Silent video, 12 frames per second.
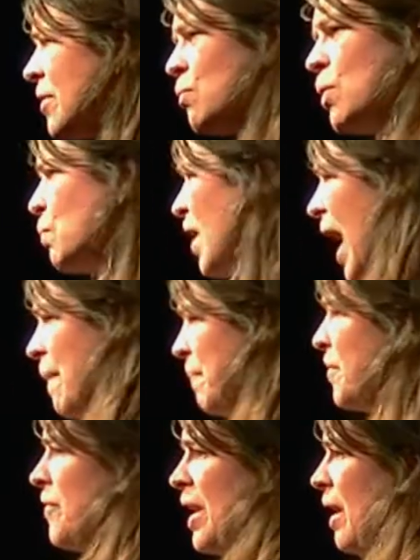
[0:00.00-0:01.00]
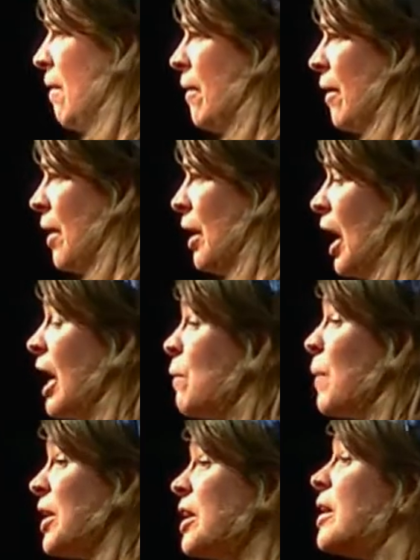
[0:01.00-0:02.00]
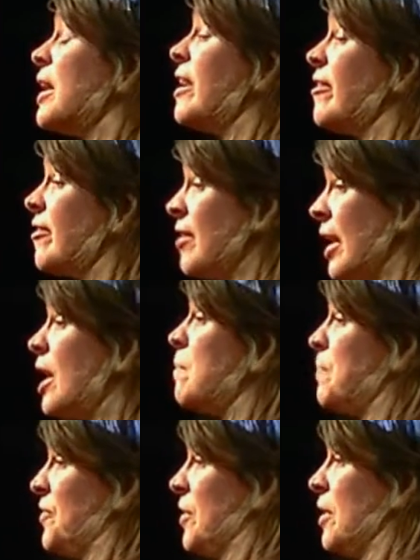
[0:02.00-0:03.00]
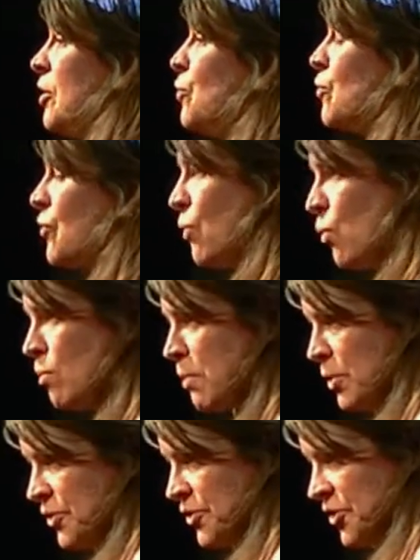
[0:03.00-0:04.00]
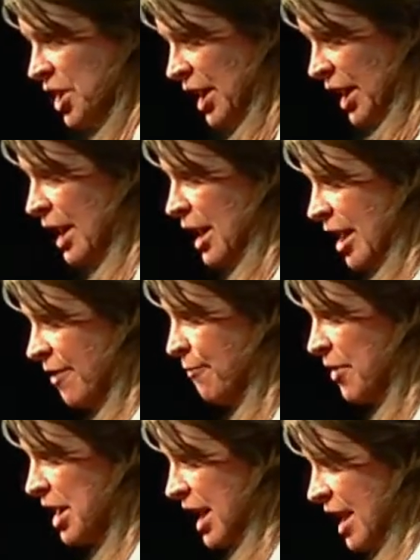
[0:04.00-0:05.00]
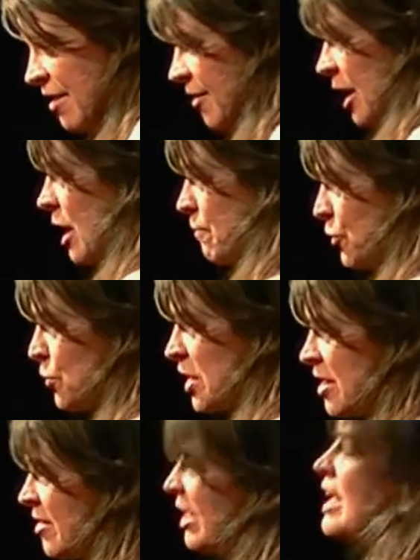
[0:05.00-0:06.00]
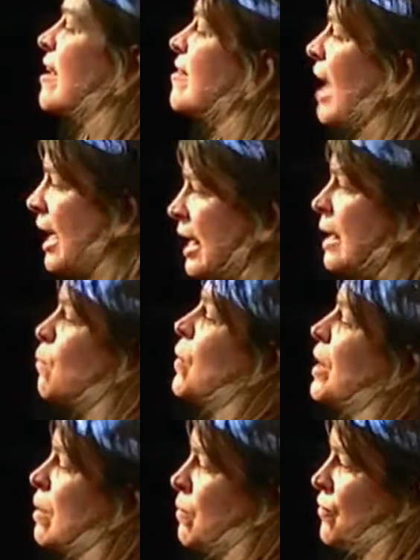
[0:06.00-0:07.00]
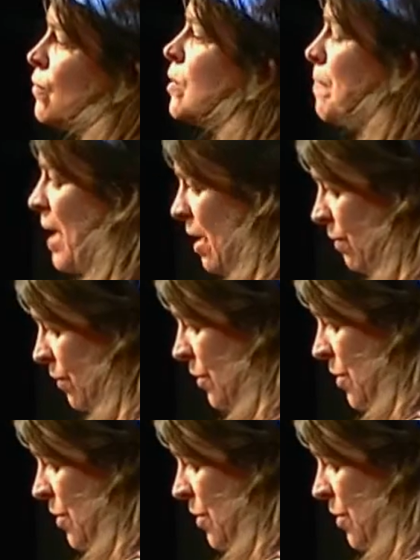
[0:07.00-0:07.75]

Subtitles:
What happened there? And he went, he slipped. You could almost see his veneer slipped. You could see exactly what it was all about.